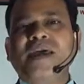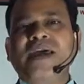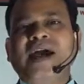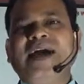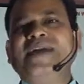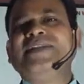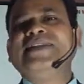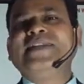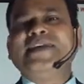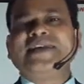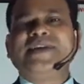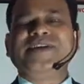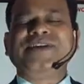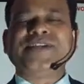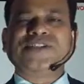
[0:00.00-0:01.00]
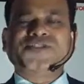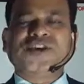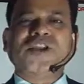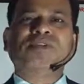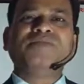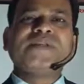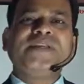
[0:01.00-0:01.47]
and they
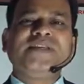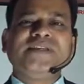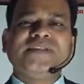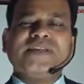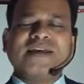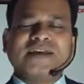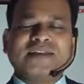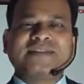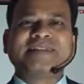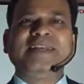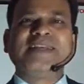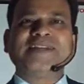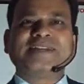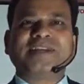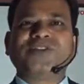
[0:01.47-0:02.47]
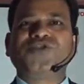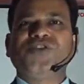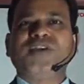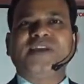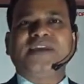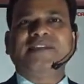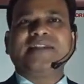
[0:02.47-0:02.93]
resolve the things
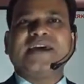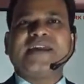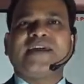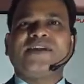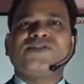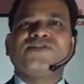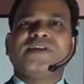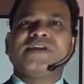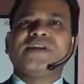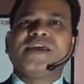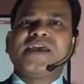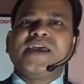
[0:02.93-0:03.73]
actually like that actually.